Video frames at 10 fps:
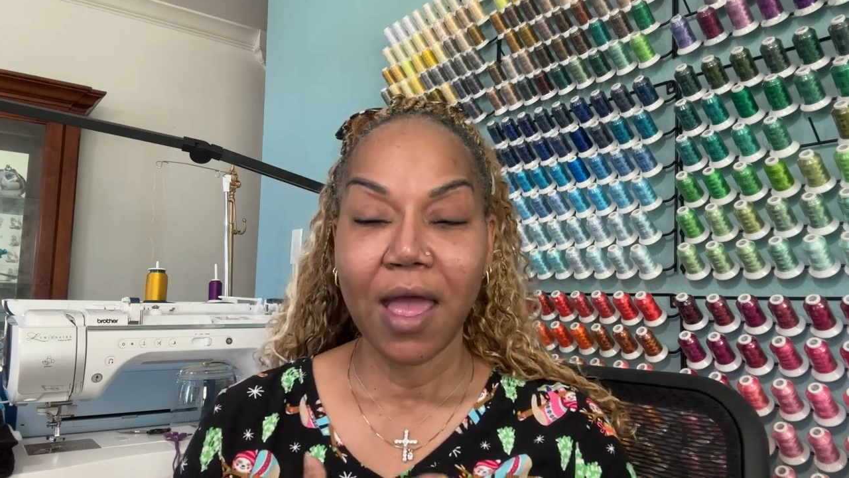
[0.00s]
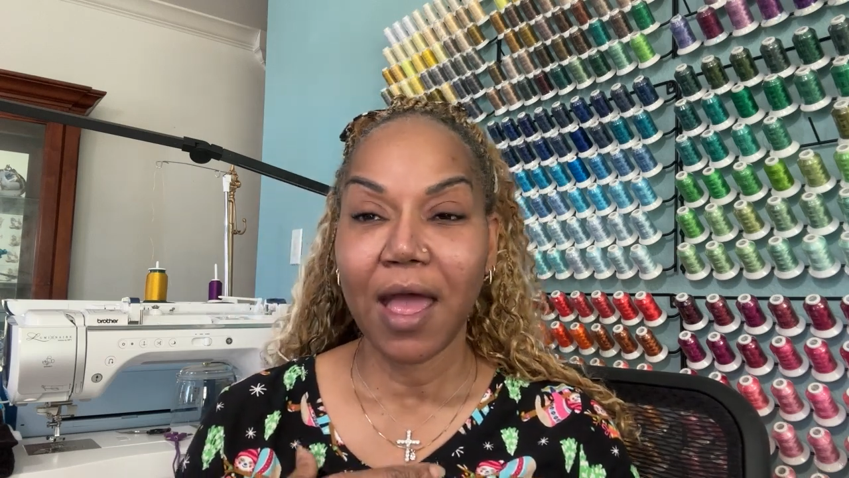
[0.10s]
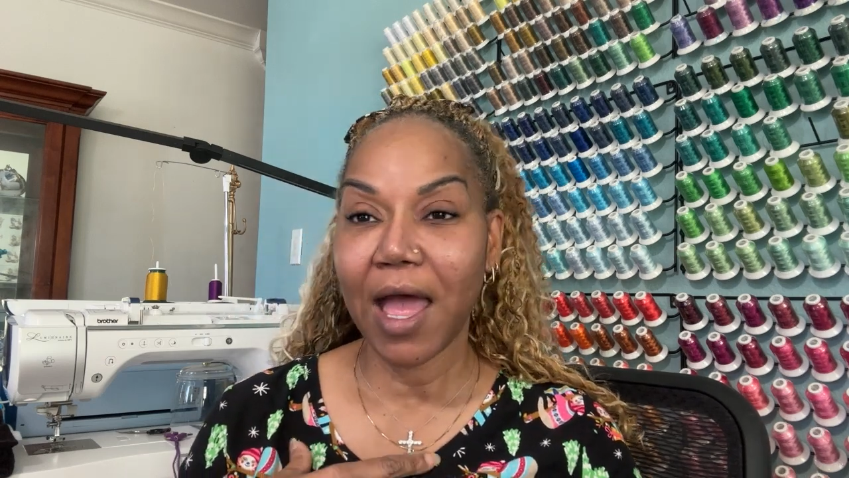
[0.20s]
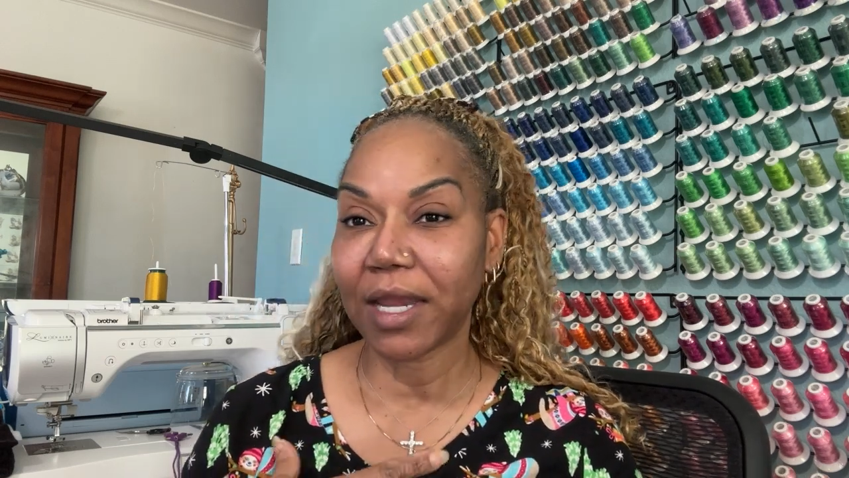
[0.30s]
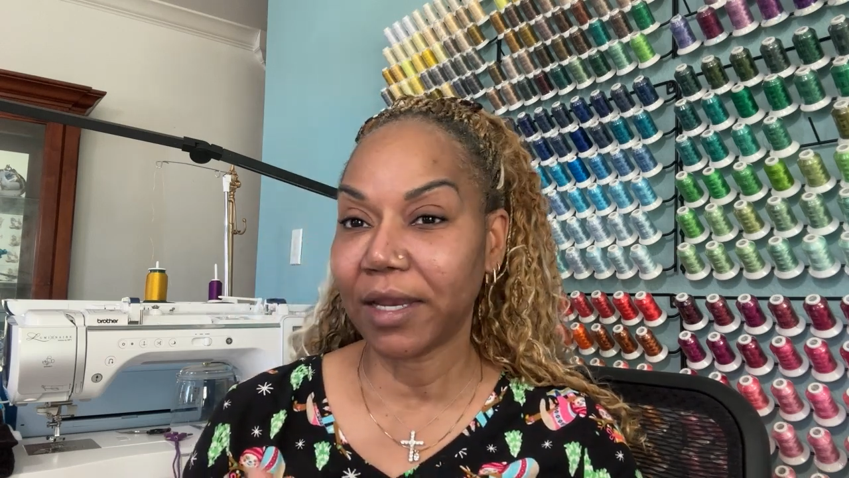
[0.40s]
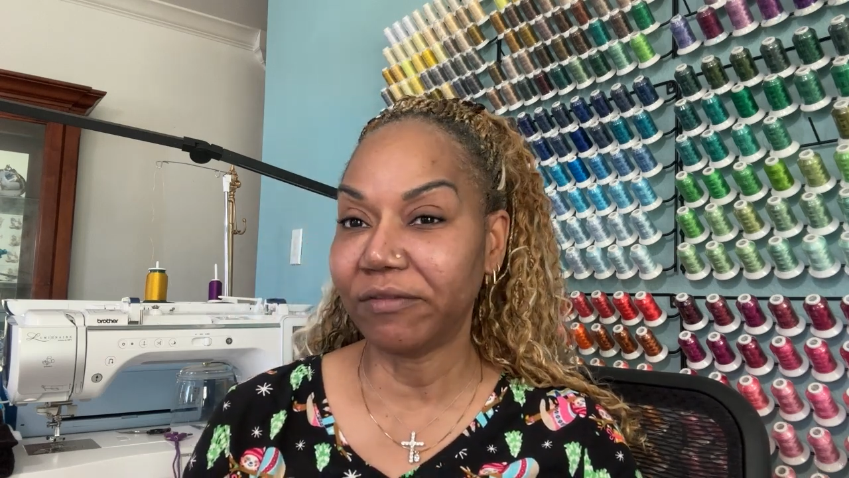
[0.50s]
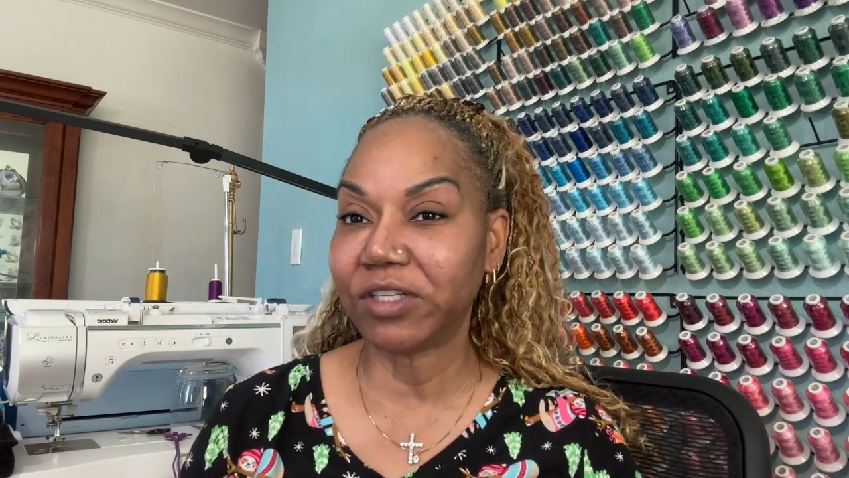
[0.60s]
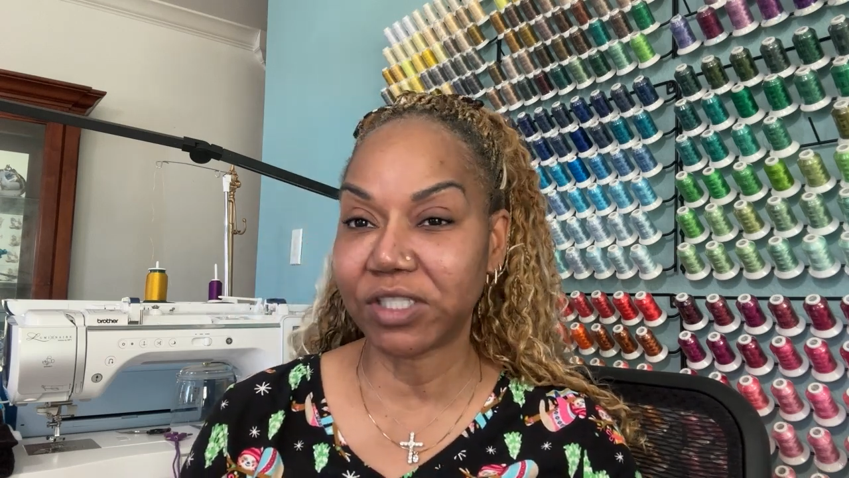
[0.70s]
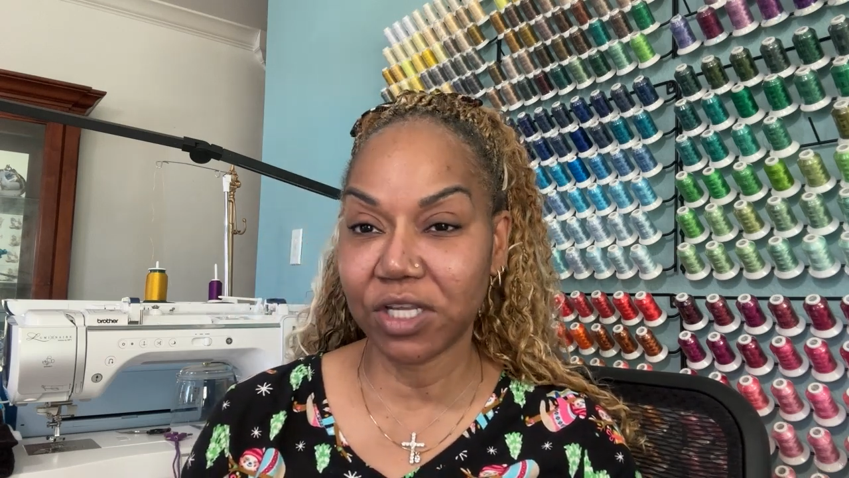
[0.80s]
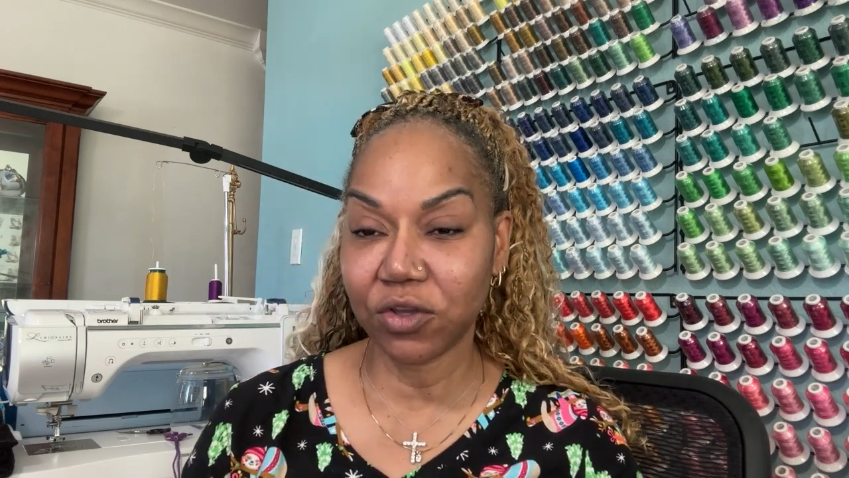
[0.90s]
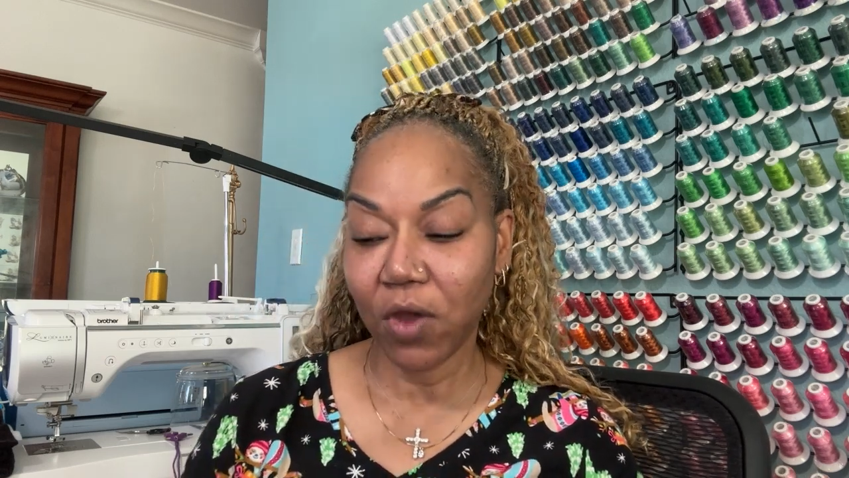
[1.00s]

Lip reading: I love to see you